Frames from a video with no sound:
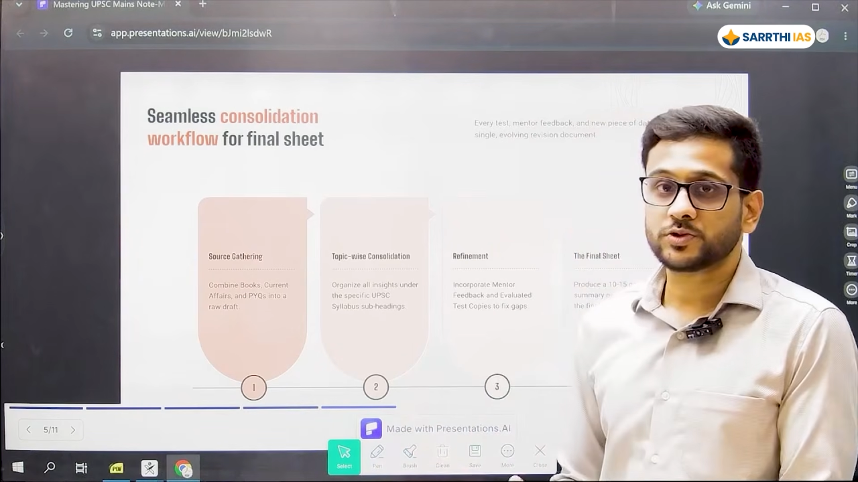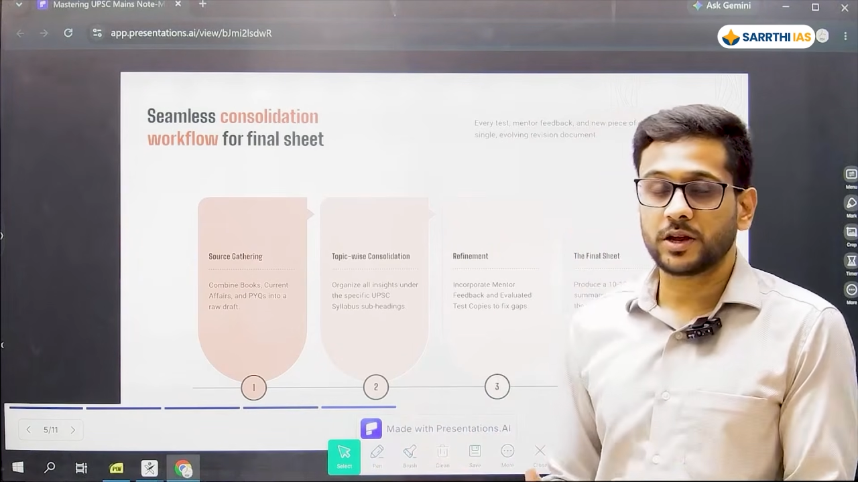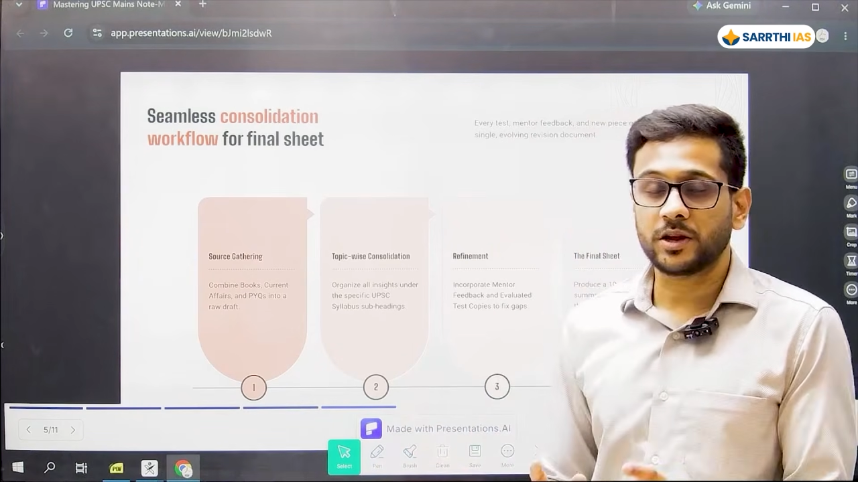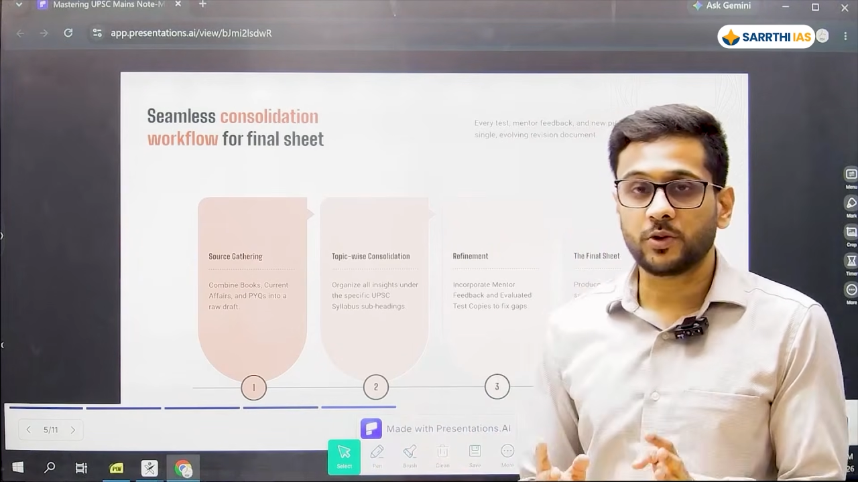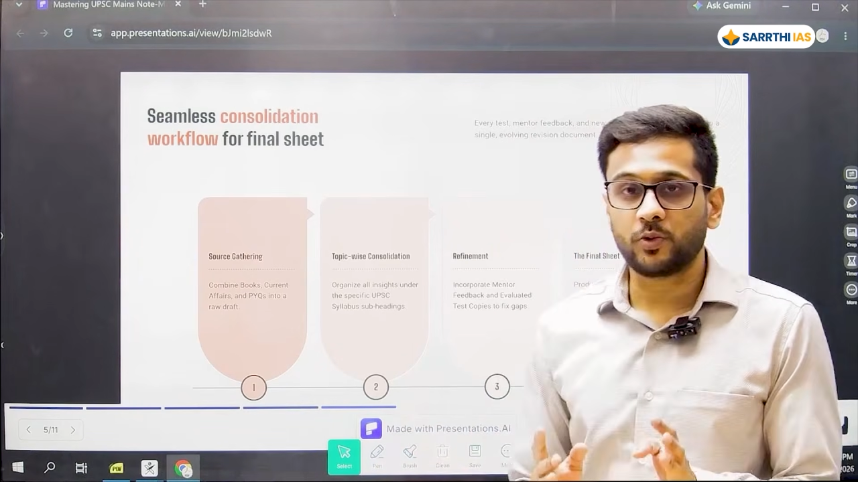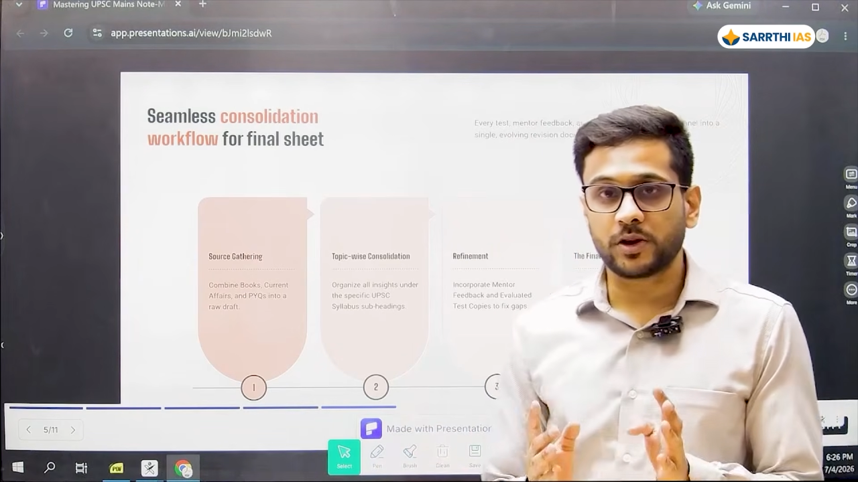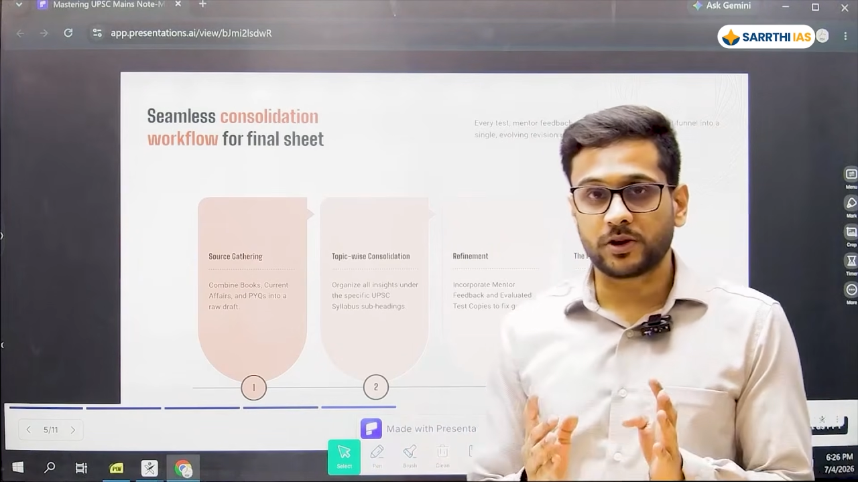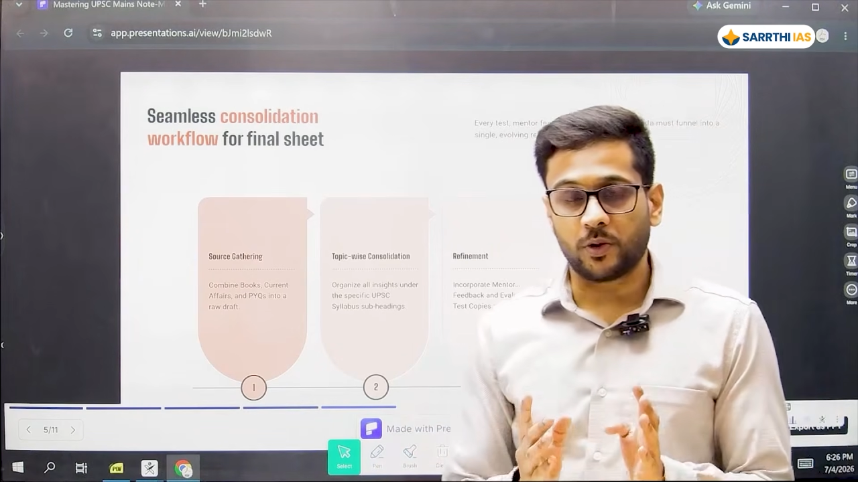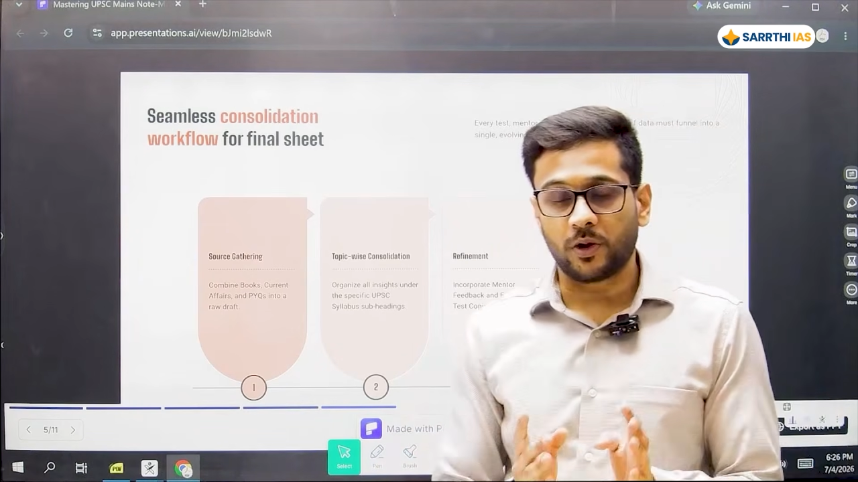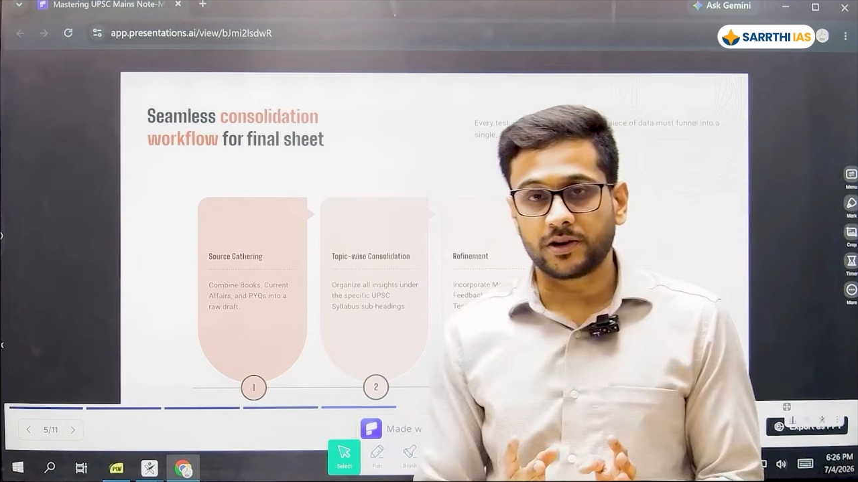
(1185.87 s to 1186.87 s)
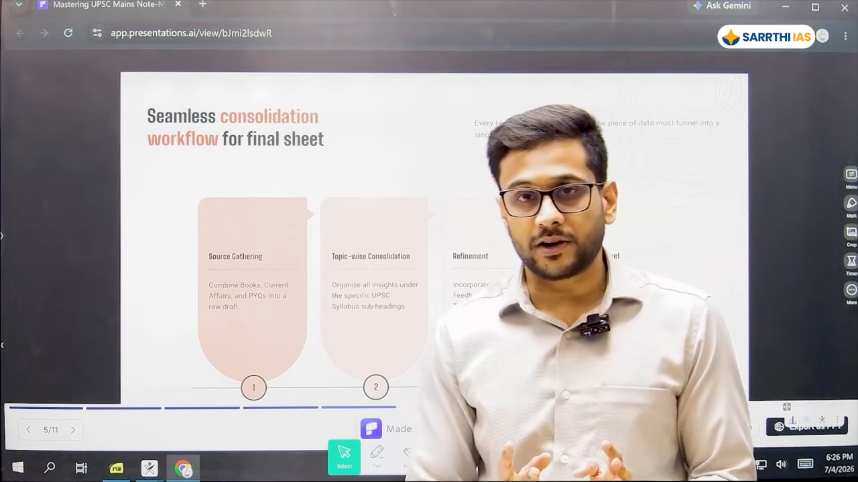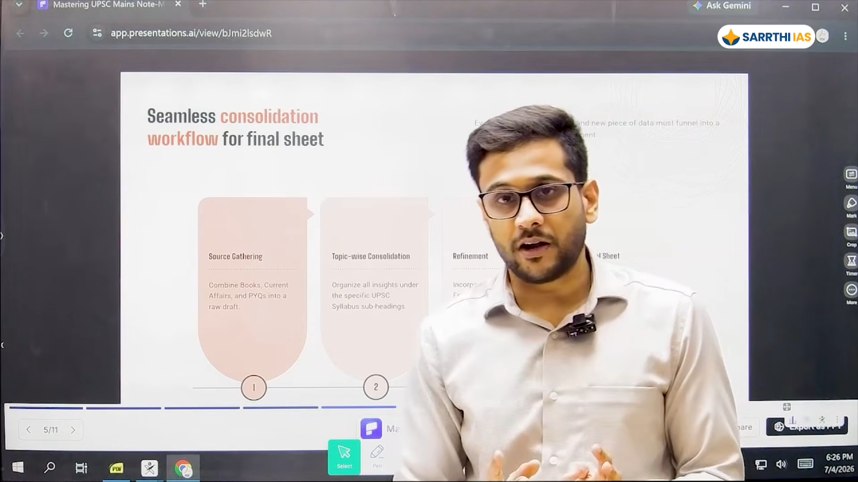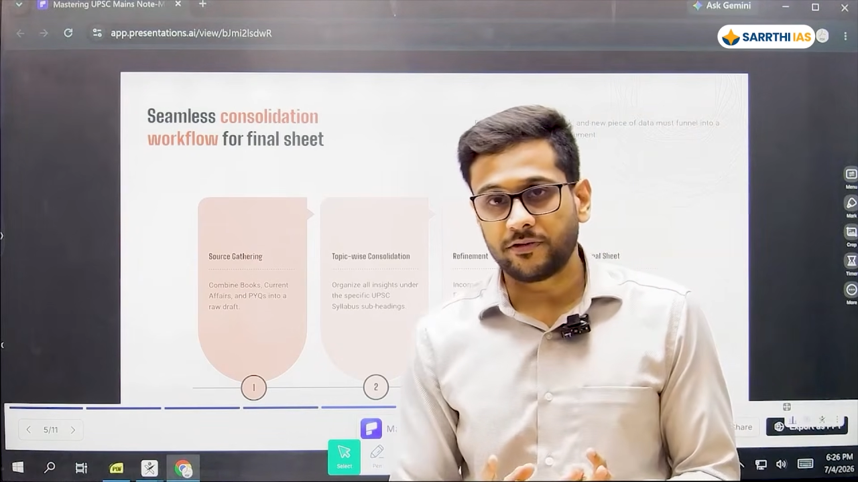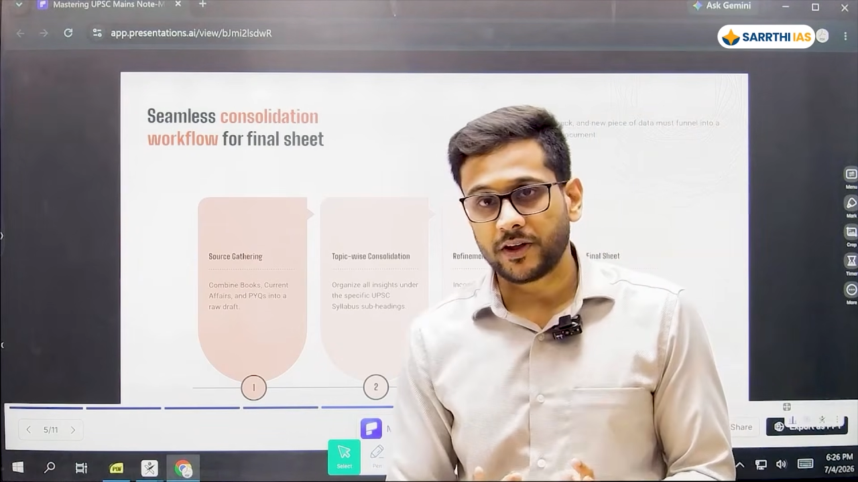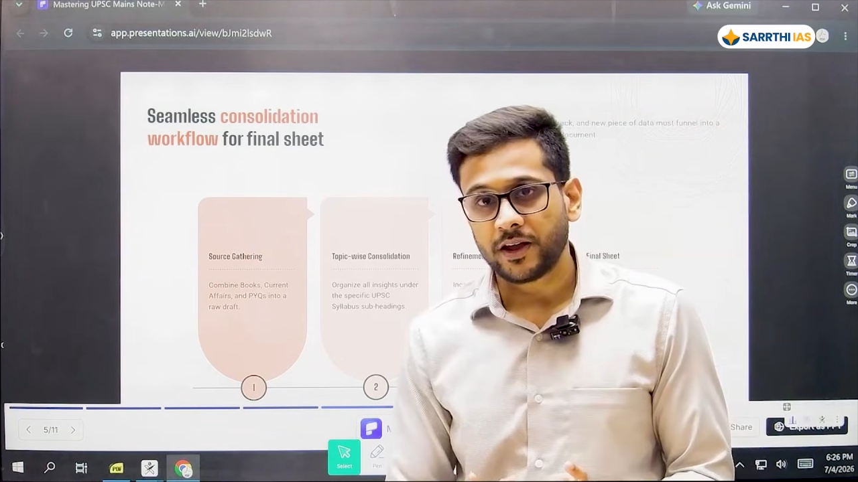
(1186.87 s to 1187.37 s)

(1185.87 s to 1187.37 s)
into a raw draft,